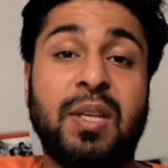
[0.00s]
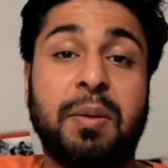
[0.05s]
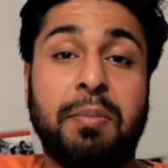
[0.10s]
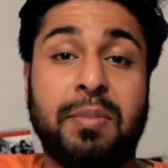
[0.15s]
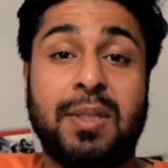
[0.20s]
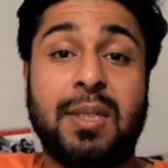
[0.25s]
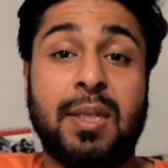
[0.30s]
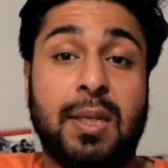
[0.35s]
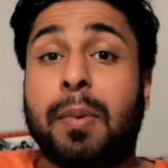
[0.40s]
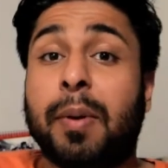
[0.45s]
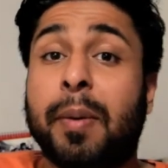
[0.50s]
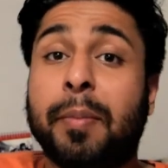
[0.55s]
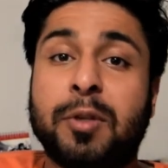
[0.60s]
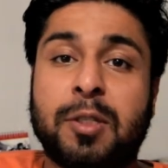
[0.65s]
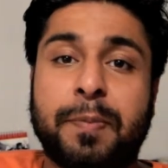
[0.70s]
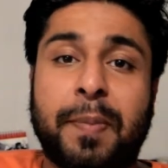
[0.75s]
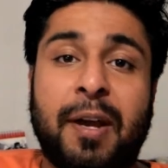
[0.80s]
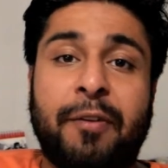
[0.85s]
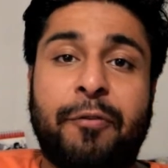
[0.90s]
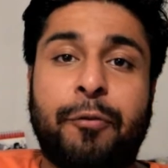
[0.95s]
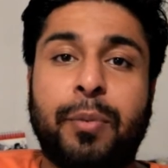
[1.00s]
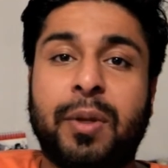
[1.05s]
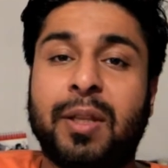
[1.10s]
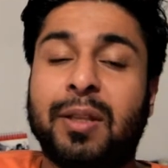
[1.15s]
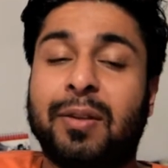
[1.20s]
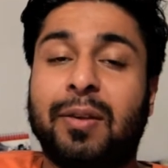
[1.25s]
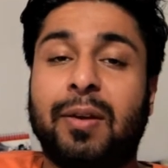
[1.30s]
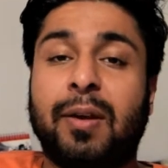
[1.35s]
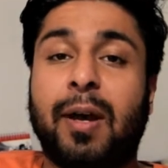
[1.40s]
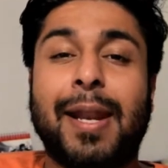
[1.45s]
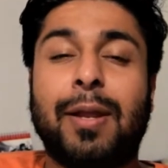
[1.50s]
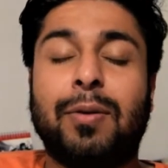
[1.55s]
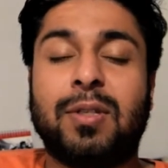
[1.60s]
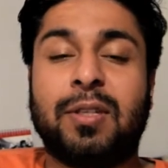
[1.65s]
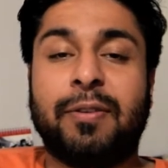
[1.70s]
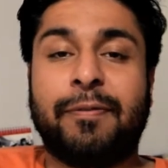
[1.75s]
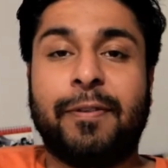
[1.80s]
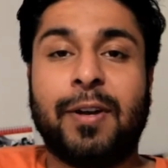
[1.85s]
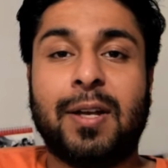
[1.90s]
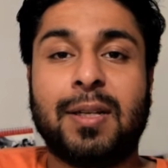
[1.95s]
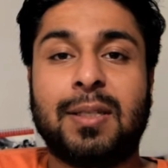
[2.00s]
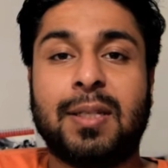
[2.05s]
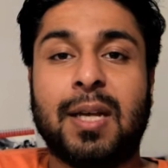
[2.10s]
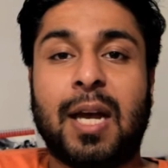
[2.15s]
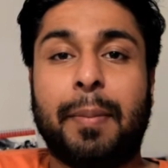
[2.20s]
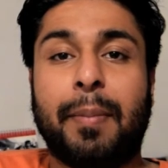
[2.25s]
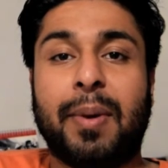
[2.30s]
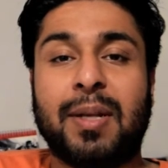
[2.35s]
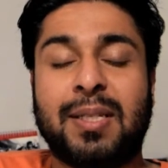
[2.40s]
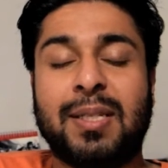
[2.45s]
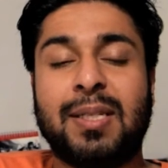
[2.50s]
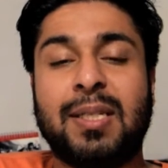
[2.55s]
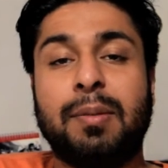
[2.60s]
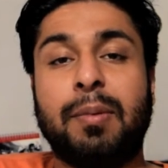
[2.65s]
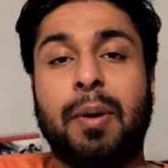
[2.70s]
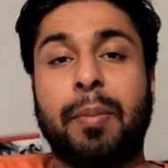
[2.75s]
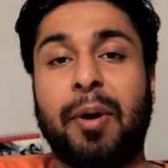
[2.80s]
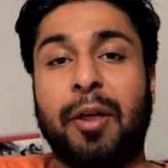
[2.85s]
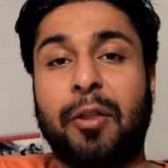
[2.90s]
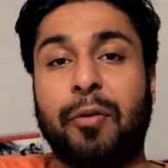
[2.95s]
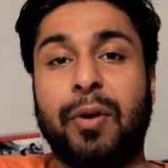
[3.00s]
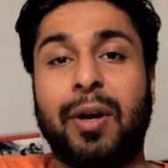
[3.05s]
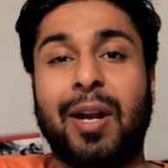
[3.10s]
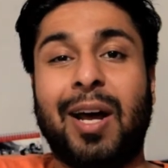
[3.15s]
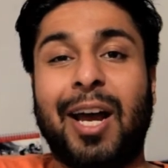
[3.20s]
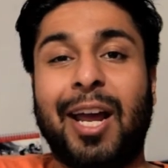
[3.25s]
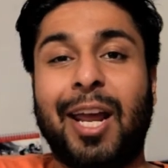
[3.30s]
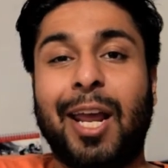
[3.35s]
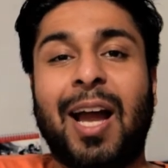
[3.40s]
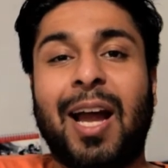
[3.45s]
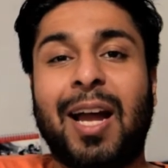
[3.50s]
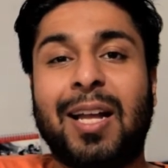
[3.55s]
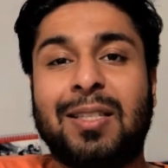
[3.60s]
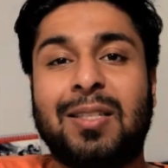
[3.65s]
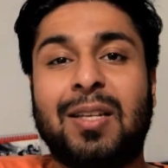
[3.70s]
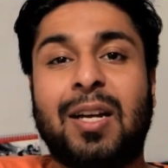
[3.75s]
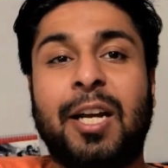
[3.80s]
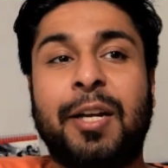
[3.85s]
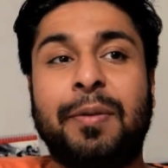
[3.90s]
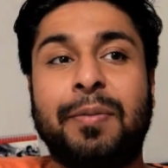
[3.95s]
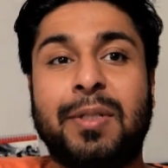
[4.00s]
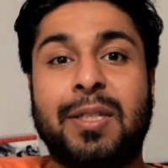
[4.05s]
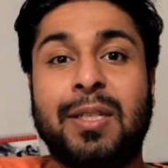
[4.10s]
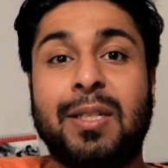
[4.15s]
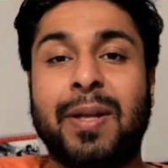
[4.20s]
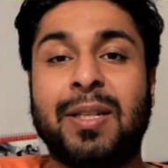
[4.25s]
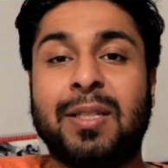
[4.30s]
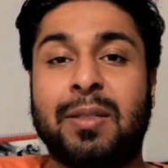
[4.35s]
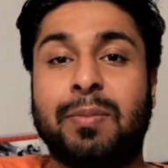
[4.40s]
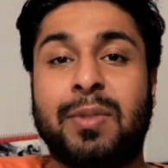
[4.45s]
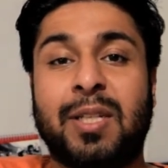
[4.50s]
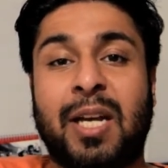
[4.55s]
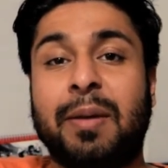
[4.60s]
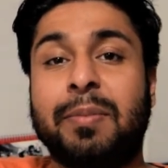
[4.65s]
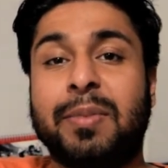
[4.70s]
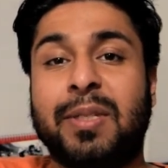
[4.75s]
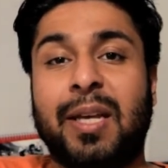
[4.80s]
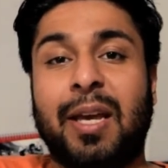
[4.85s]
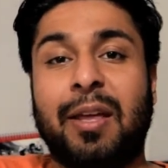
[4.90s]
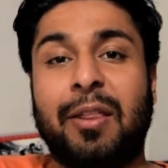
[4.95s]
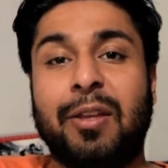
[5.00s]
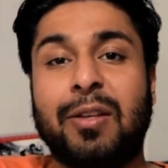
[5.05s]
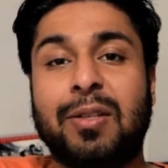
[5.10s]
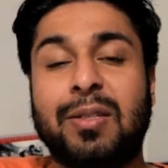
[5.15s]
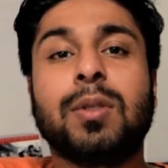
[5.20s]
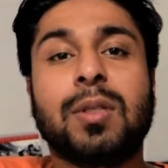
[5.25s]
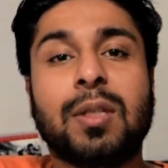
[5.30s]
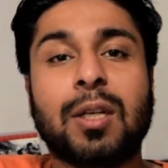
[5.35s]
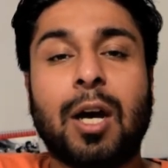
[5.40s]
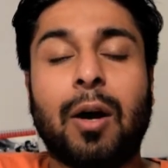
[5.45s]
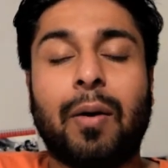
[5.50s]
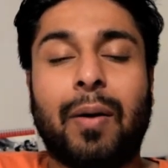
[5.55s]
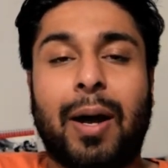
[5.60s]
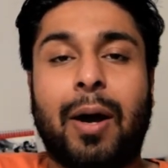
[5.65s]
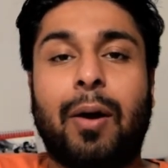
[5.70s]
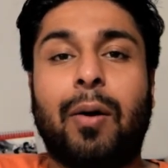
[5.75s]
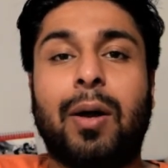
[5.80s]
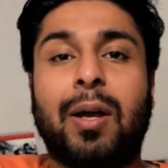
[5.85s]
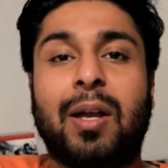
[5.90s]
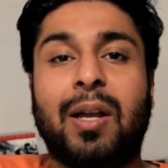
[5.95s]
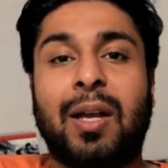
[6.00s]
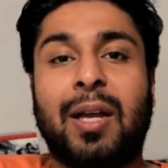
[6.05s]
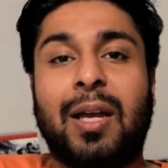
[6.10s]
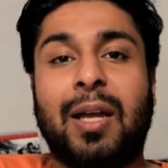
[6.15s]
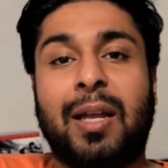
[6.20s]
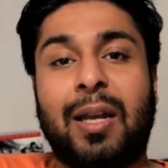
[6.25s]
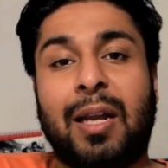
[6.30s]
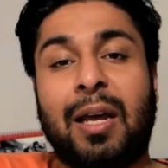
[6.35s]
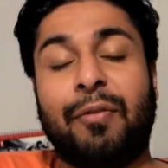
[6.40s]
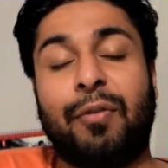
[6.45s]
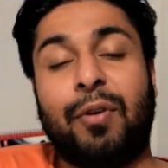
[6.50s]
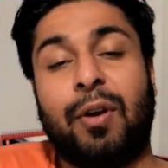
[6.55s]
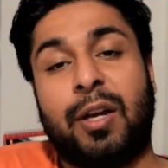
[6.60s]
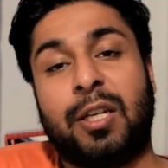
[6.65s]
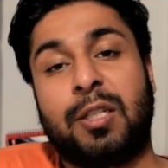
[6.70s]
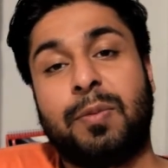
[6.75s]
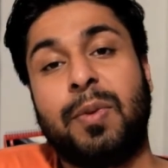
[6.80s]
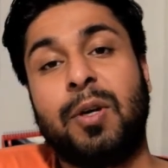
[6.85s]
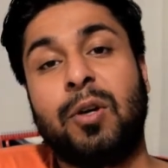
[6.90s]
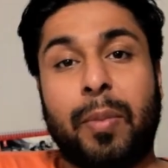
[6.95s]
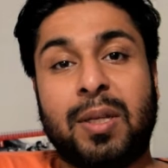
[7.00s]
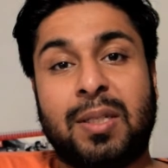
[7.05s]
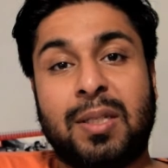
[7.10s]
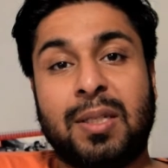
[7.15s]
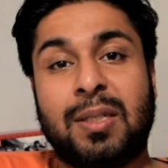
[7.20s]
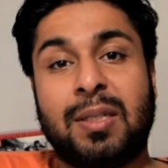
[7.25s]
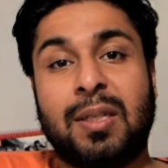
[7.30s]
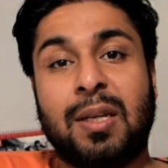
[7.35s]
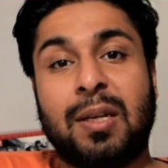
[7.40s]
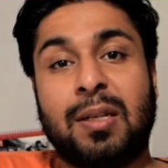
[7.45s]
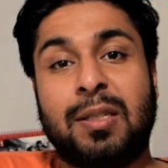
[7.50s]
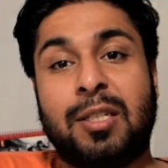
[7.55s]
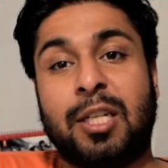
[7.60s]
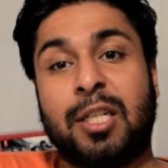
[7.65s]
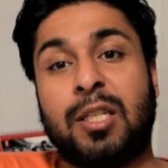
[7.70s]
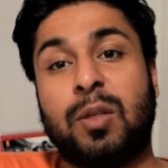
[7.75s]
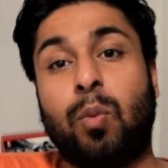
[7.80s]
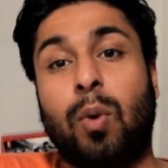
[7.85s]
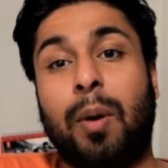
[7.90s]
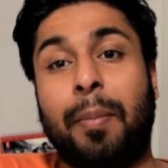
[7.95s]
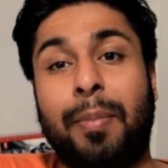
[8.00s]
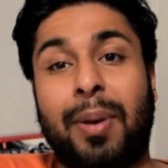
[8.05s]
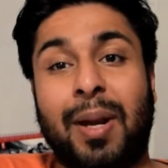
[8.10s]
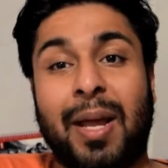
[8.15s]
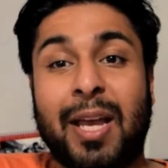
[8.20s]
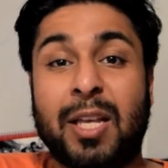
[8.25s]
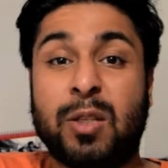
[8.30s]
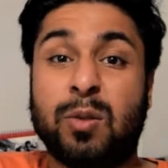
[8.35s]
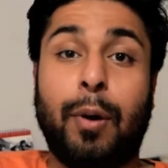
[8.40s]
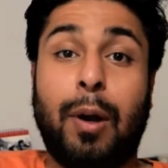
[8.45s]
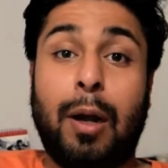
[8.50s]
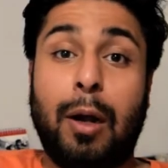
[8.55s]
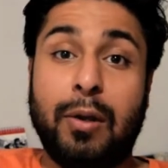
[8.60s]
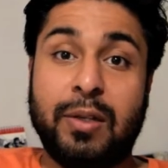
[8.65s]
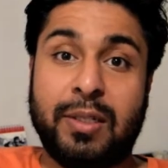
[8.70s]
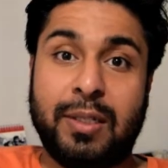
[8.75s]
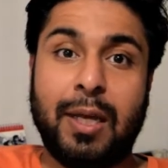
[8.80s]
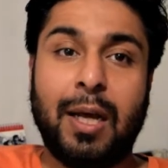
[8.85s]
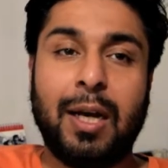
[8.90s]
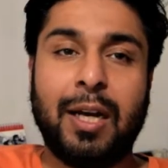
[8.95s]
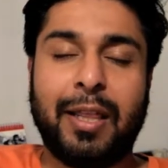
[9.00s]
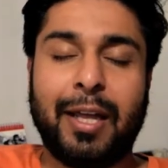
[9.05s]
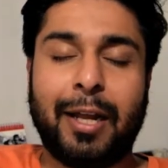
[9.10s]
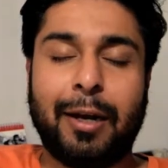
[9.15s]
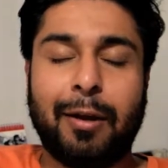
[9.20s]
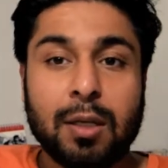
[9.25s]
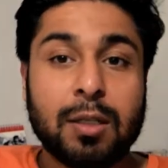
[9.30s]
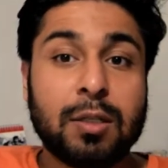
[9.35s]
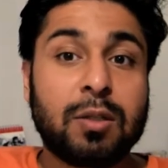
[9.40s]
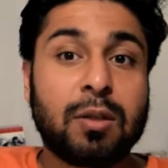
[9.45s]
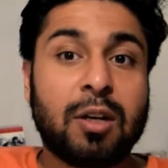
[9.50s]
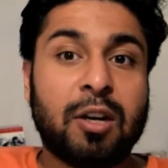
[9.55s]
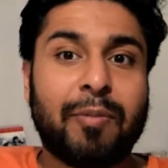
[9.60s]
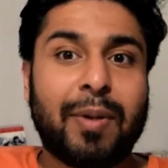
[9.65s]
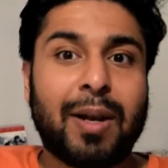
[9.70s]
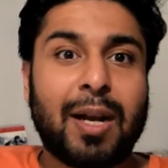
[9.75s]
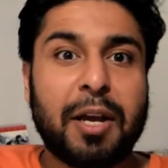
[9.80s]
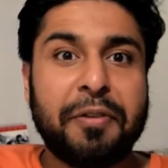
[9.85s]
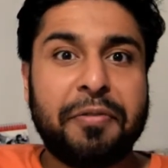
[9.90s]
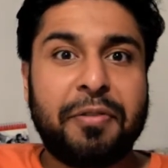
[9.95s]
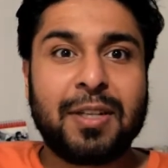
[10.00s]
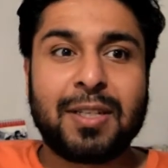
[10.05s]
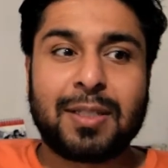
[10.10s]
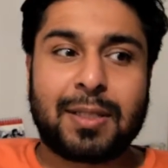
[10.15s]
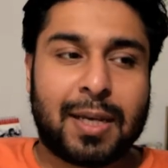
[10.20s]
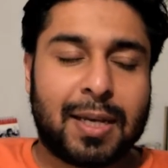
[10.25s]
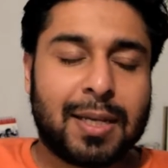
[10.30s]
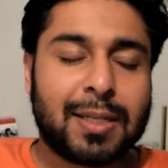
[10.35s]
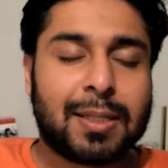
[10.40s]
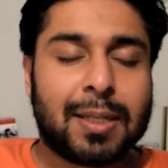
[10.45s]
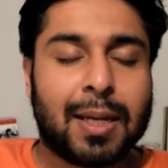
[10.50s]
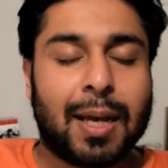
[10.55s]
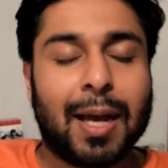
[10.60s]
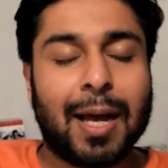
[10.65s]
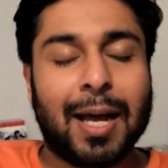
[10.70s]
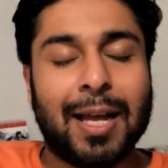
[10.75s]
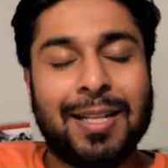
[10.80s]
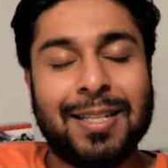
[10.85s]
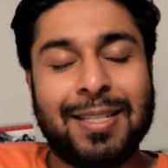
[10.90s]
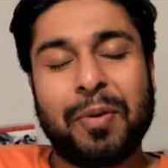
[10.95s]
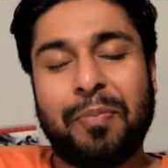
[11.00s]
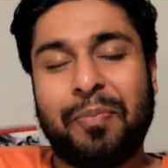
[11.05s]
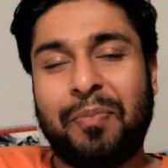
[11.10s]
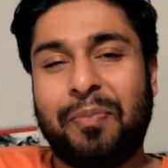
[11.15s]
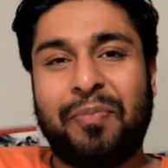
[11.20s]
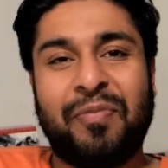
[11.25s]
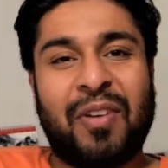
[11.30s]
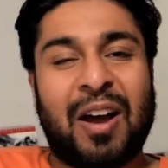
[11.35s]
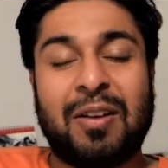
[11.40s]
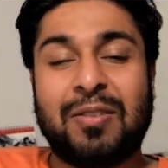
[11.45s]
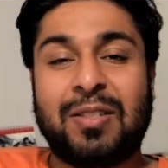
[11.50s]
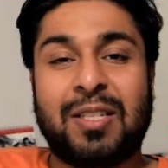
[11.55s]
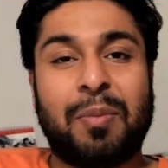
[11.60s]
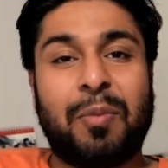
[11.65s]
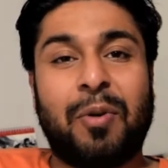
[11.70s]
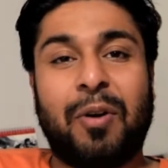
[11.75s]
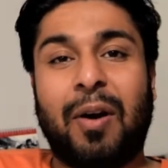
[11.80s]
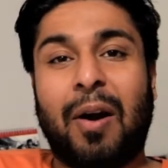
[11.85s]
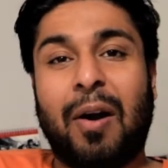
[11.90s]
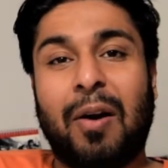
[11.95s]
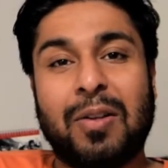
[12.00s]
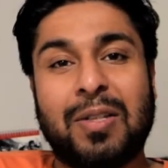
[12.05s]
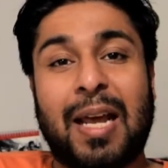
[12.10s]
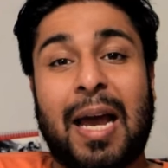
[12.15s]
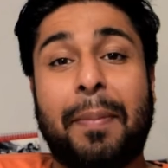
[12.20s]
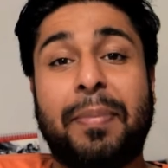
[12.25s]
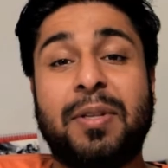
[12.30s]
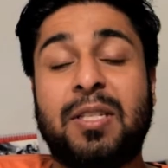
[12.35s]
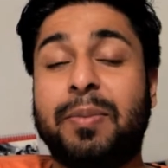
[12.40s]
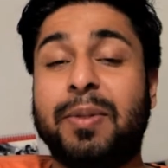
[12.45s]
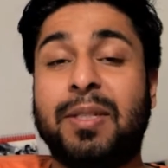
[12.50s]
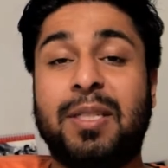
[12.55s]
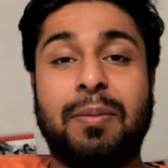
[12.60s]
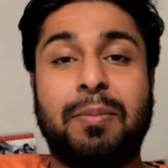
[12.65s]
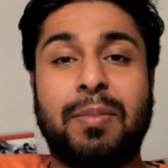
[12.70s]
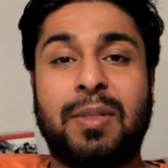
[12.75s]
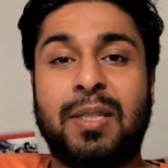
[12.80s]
dim tea. Mum was back from India. It was the first time my sister, my mother and I had time to spend some time together. So I wanted to go out and have a nice meal. My sister suggested one place. I'm closing early that night. Story of my life these days. And found somewhere else. It happened to be dim